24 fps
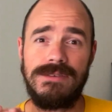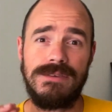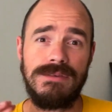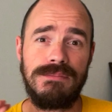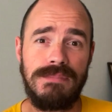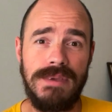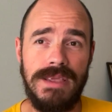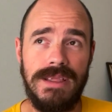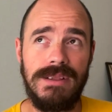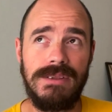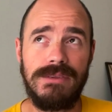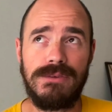to
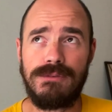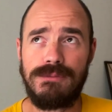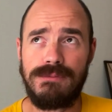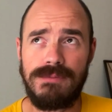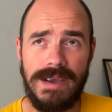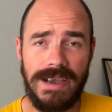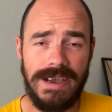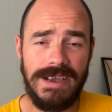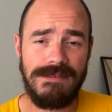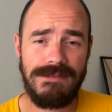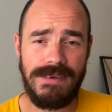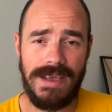build
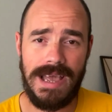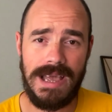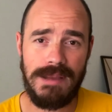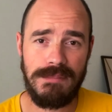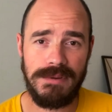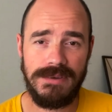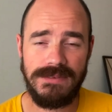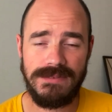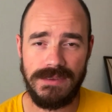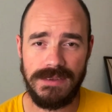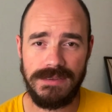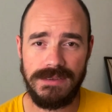five
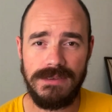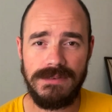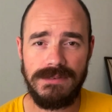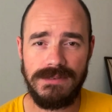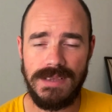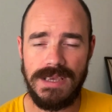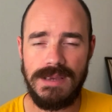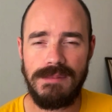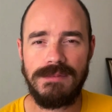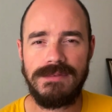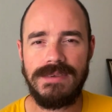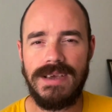habits at the
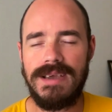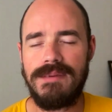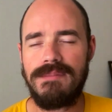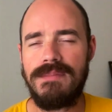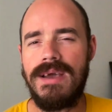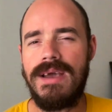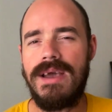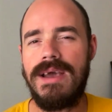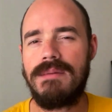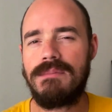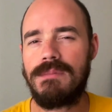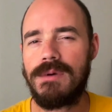same time,